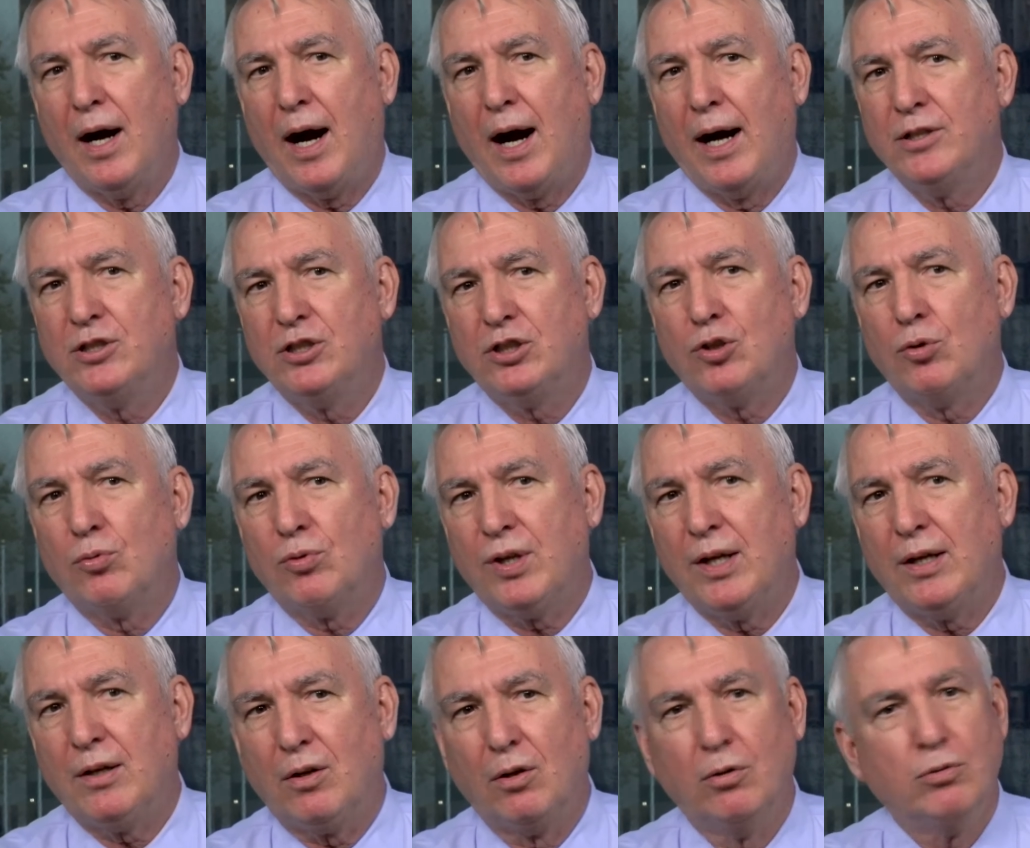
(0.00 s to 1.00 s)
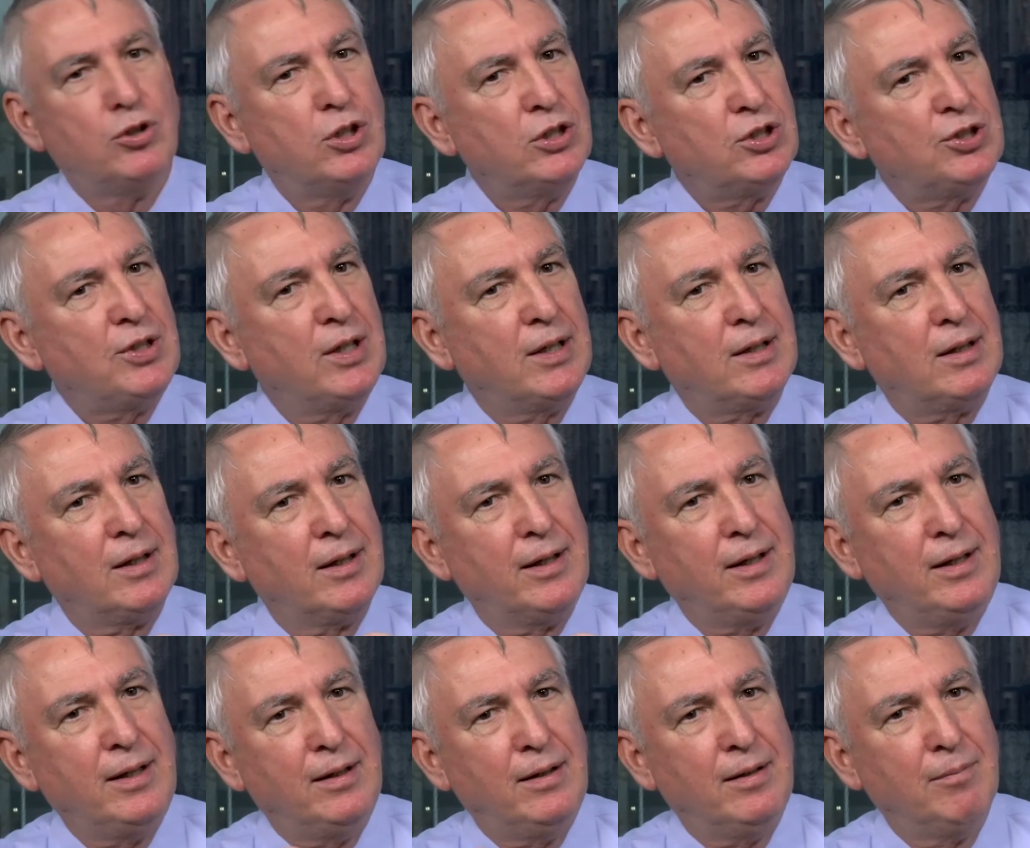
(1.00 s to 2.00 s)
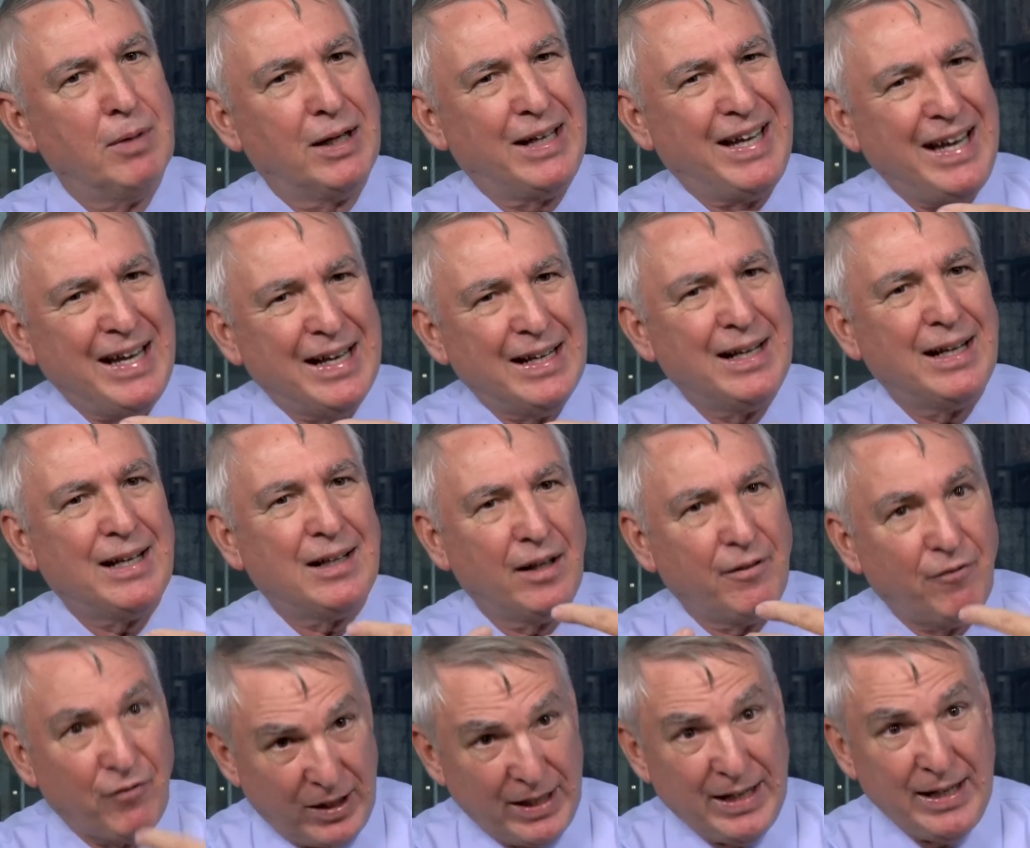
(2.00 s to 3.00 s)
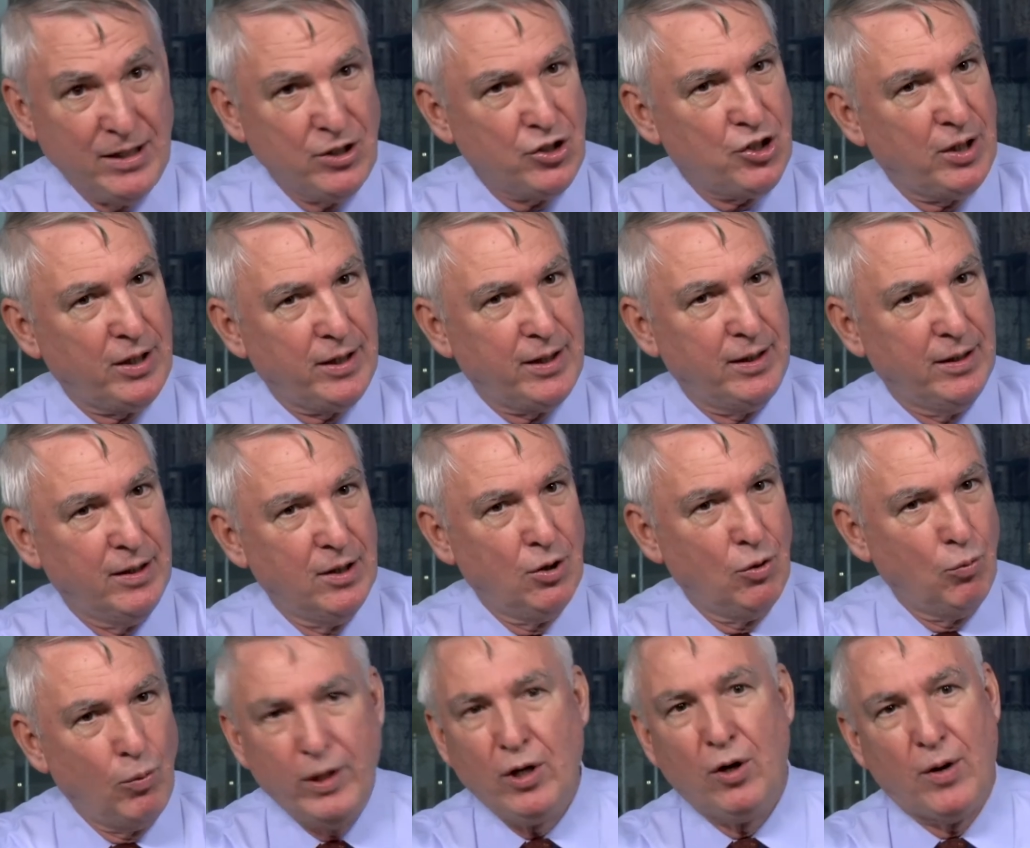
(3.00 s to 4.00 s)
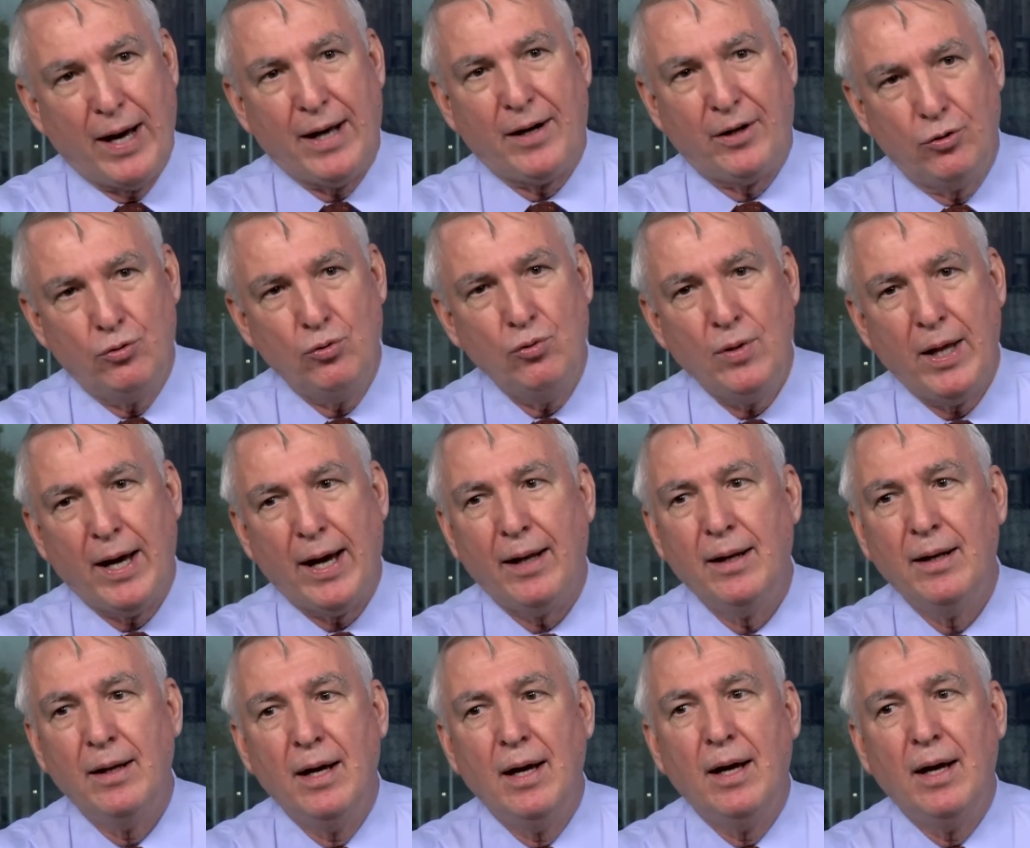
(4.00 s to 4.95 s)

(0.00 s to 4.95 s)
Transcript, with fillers: I just don't think logistically, mechanically, financially, we know how to do that.